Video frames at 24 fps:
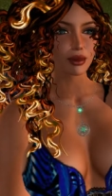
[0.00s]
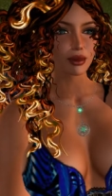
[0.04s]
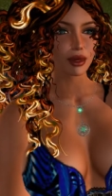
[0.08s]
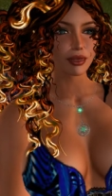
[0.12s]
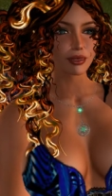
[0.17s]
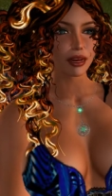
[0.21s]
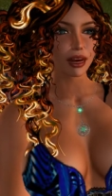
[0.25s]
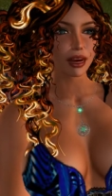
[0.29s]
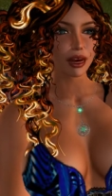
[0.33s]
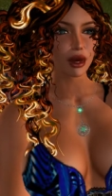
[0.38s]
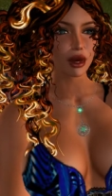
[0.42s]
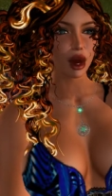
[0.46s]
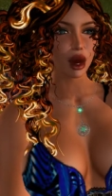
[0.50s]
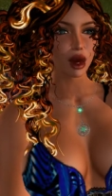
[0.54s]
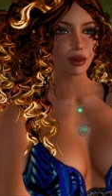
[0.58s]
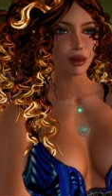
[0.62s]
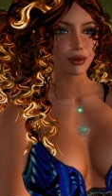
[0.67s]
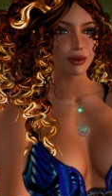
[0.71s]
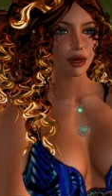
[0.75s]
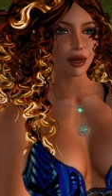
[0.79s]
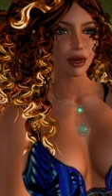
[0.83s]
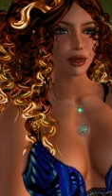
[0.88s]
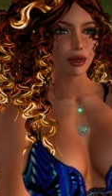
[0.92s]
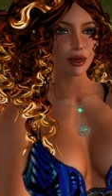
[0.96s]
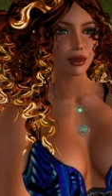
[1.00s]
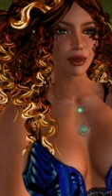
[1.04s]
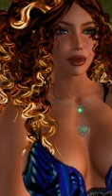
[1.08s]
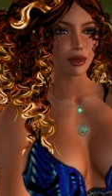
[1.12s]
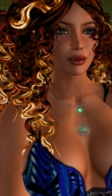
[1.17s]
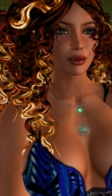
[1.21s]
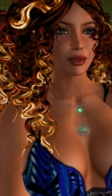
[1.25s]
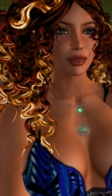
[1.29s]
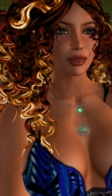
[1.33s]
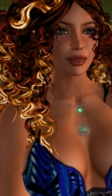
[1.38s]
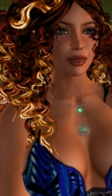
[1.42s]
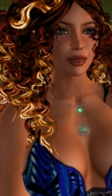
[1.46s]
And if
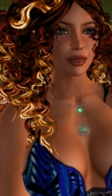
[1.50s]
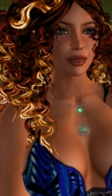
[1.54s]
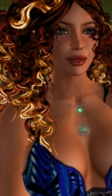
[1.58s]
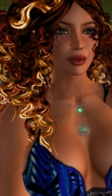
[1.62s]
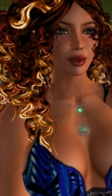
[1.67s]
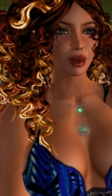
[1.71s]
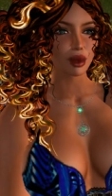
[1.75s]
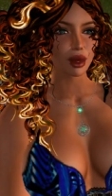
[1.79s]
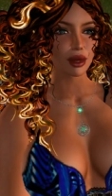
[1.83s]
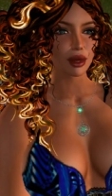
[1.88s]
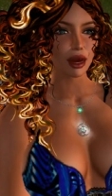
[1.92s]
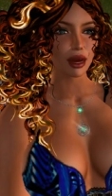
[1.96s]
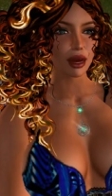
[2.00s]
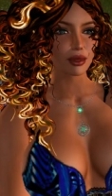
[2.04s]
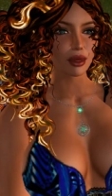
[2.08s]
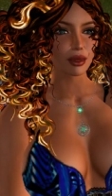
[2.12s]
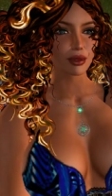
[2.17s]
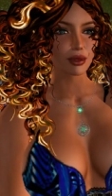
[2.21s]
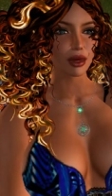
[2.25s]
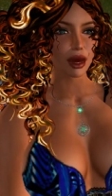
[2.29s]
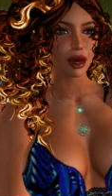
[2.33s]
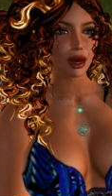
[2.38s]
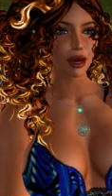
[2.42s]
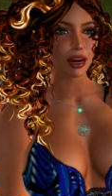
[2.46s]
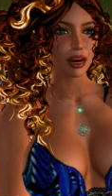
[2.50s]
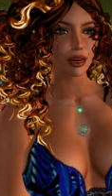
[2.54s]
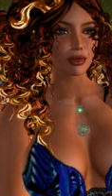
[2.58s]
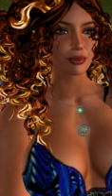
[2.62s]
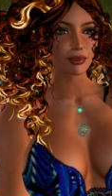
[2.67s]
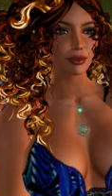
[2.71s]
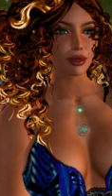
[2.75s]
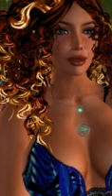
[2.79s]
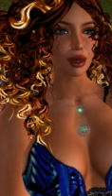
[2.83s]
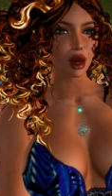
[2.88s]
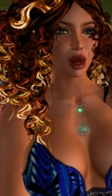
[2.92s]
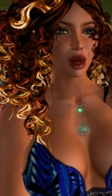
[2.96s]
accepted, we must
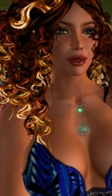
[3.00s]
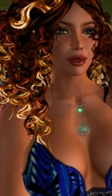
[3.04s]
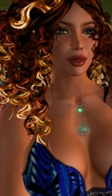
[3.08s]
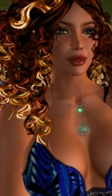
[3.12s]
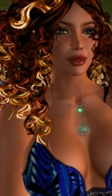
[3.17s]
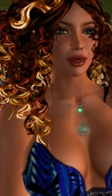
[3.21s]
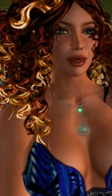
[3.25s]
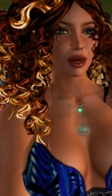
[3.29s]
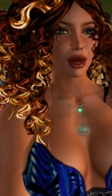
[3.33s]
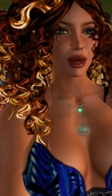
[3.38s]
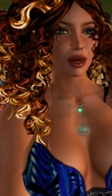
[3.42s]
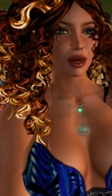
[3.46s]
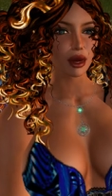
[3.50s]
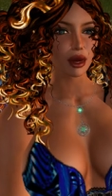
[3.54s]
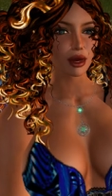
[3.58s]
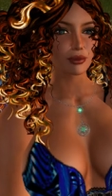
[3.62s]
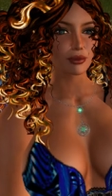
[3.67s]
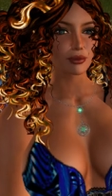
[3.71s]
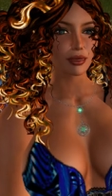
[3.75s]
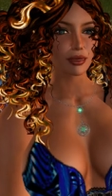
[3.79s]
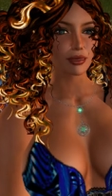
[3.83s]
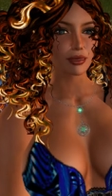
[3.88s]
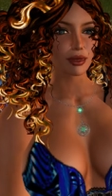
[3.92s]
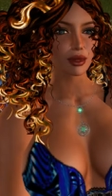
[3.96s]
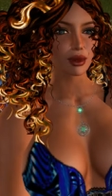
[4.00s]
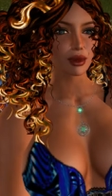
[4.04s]
know and trust